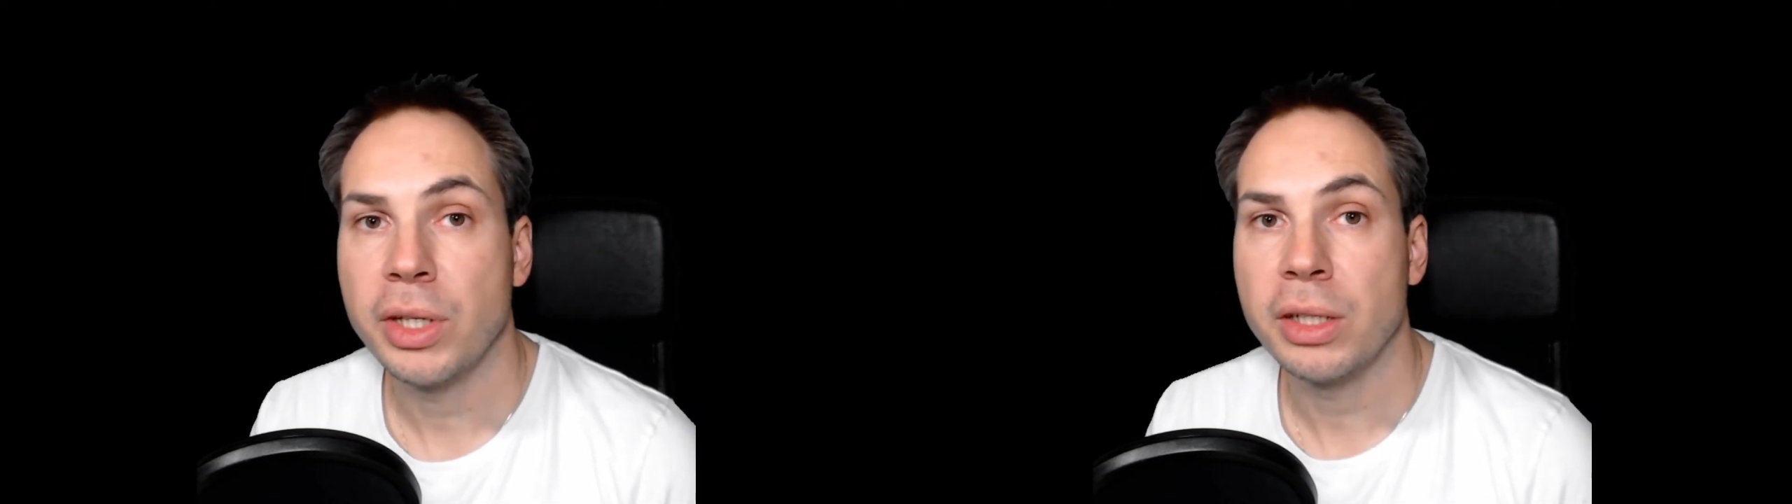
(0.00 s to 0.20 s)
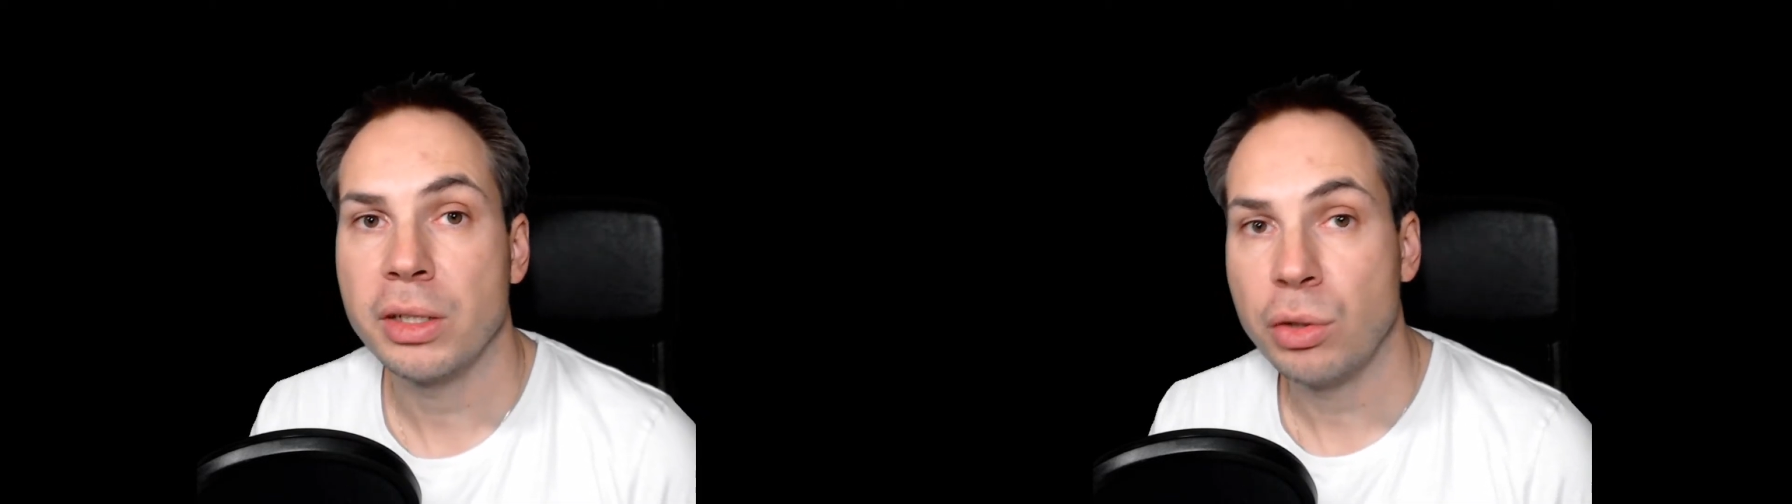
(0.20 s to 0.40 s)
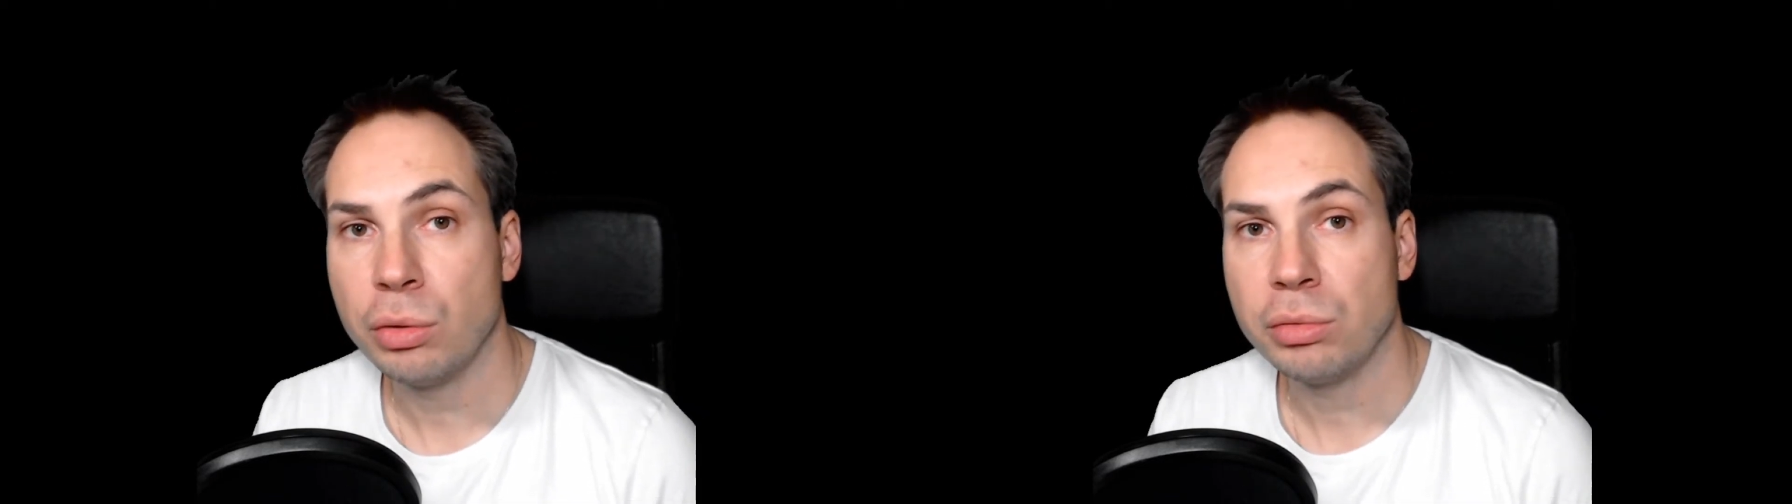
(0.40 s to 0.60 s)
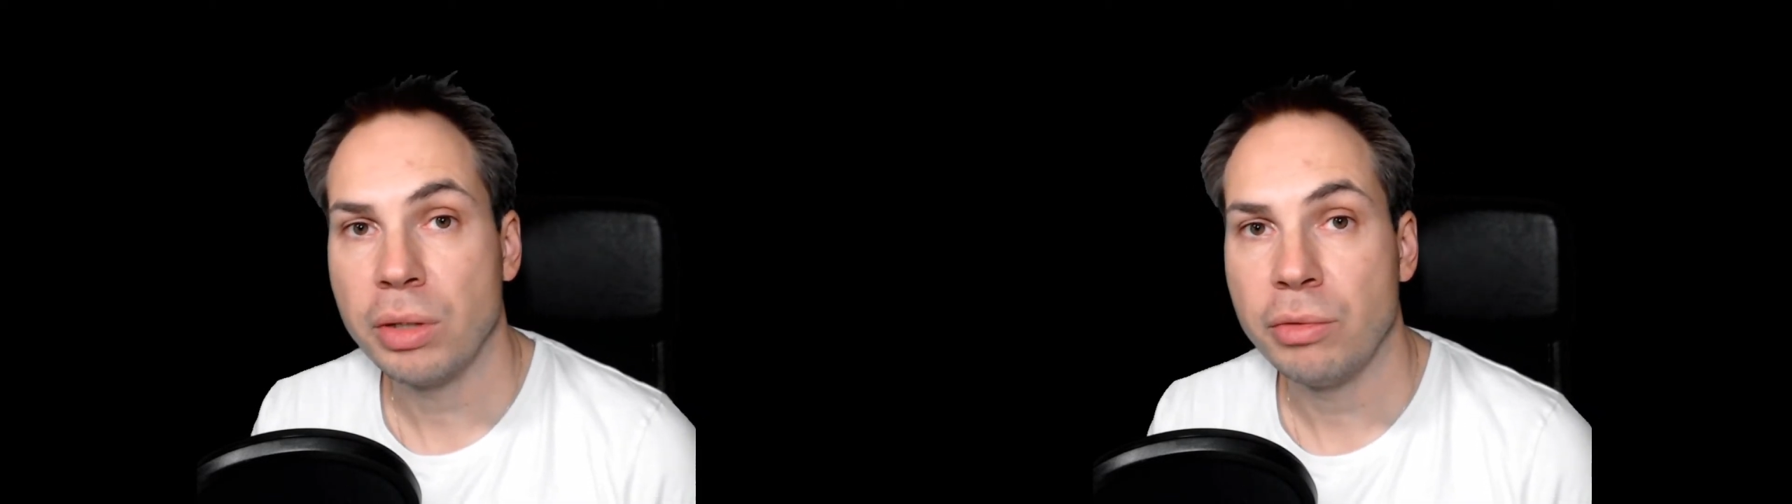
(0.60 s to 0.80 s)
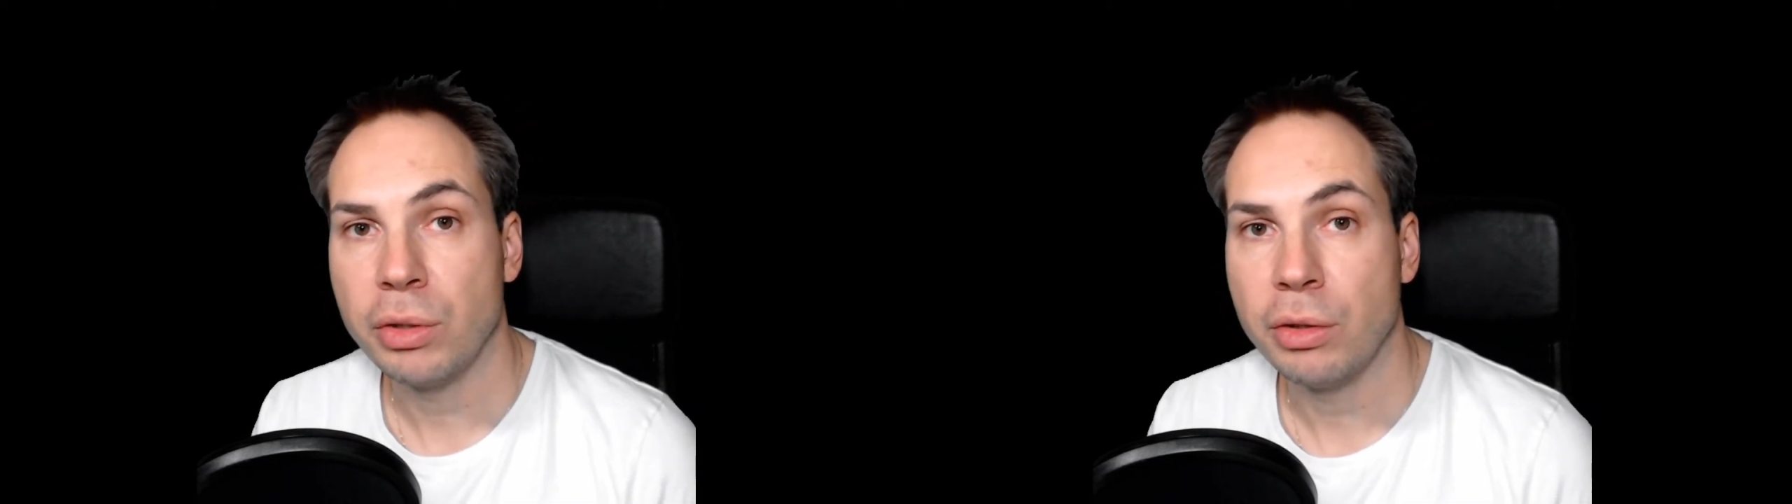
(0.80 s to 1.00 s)
to get a code
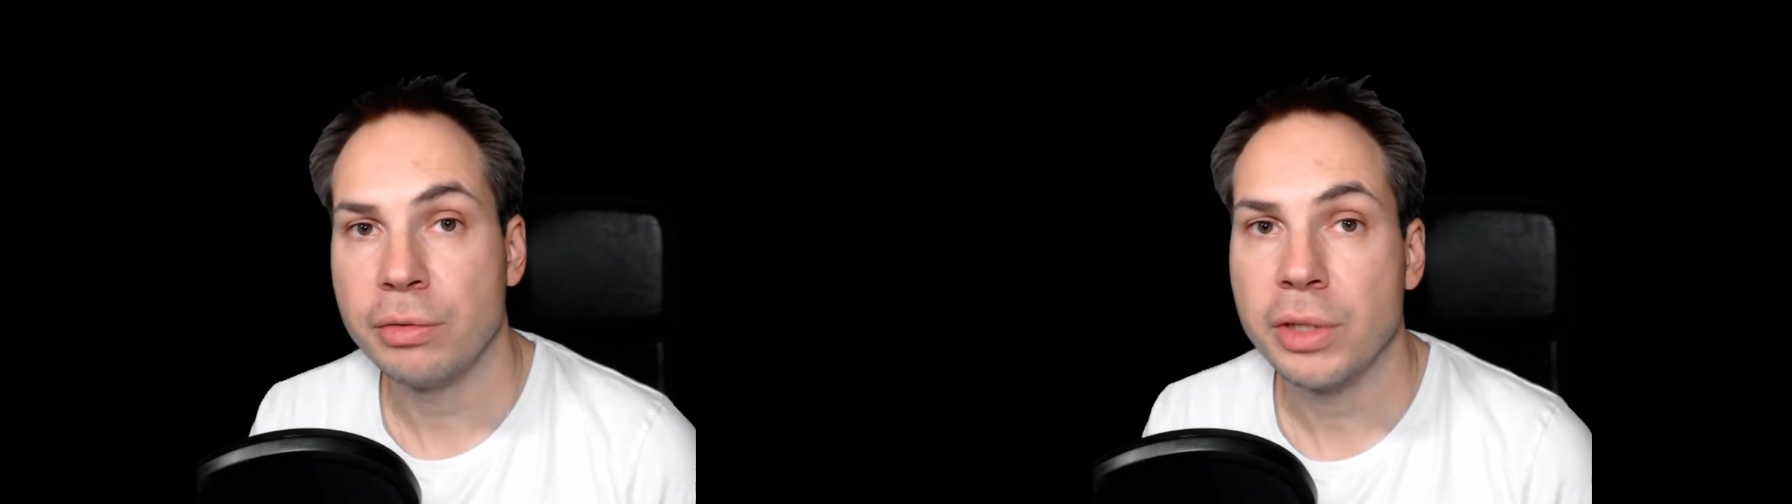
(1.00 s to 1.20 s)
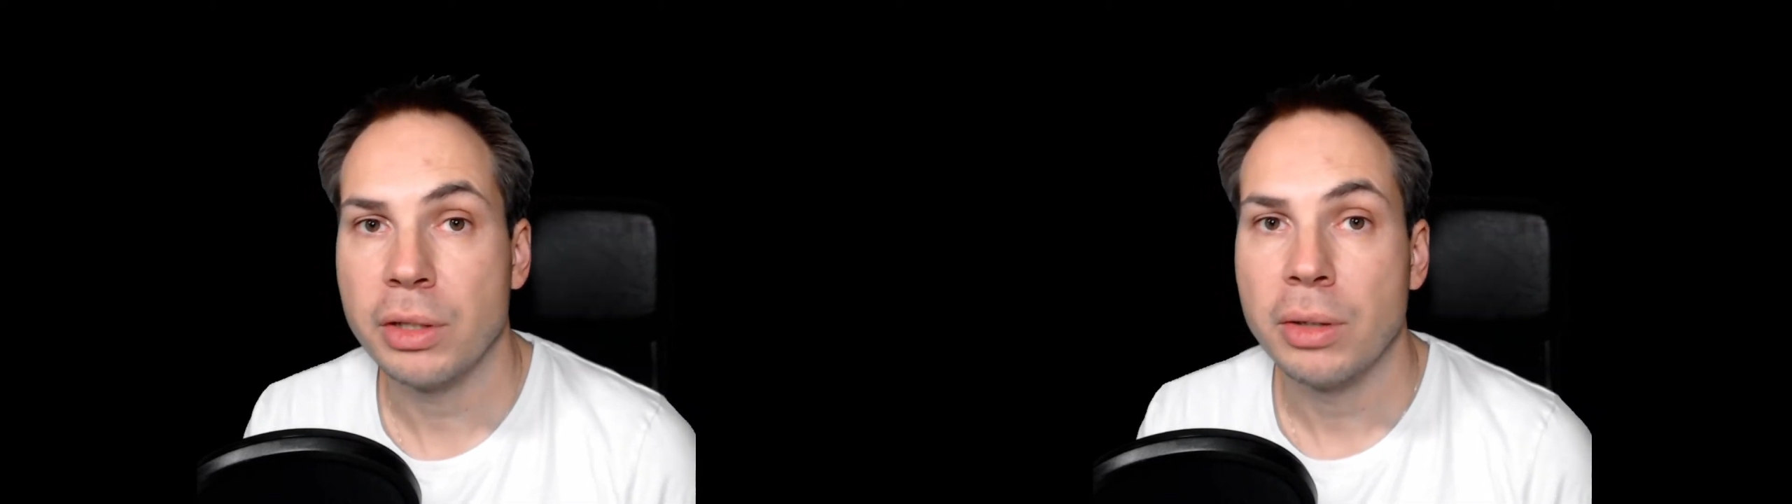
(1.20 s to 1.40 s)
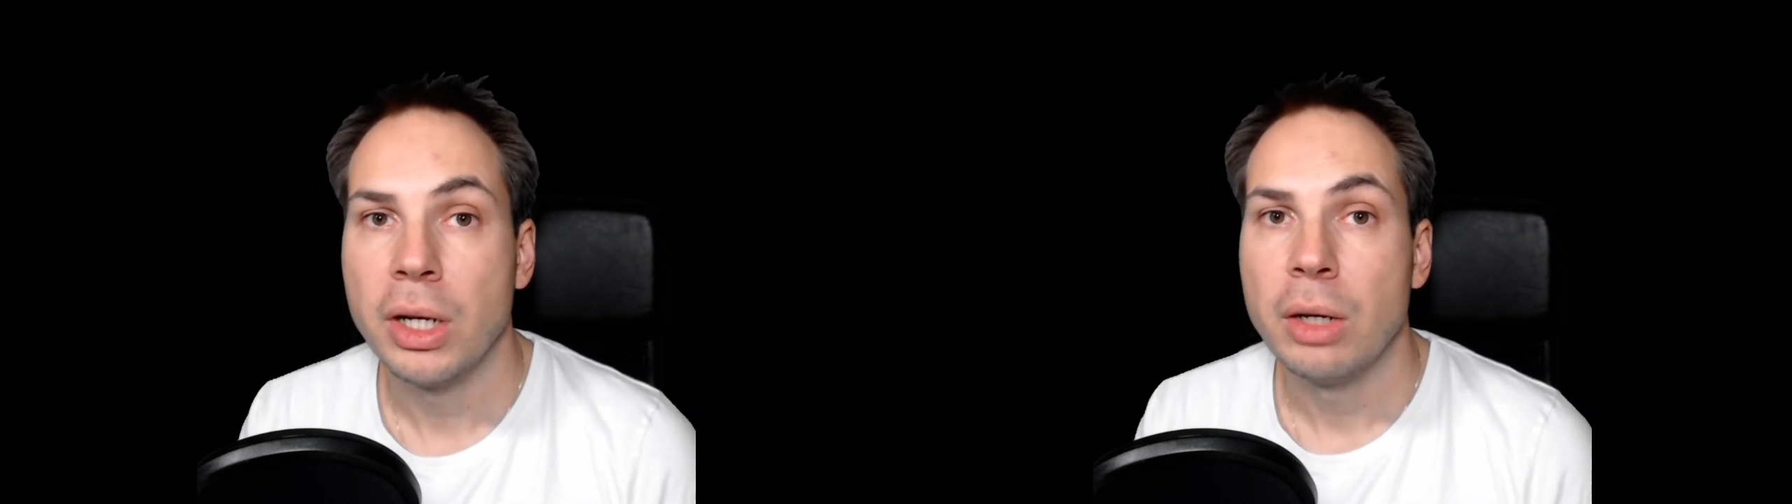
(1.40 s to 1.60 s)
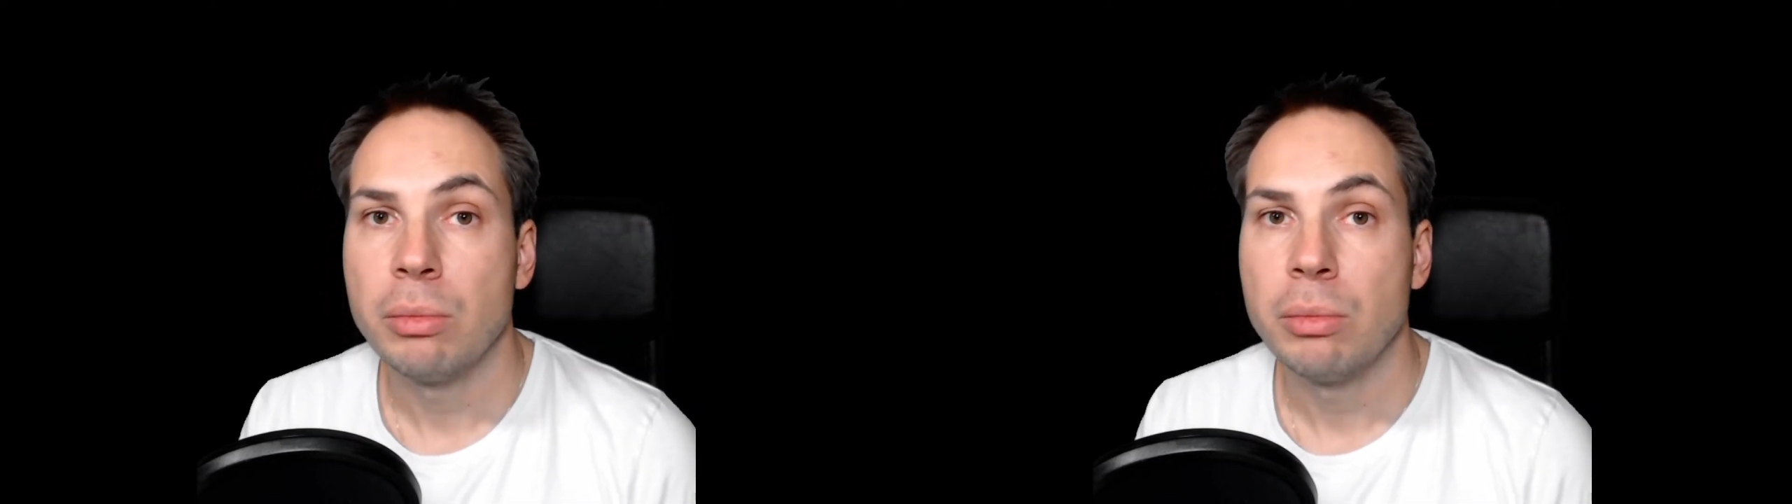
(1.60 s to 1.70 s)
review of their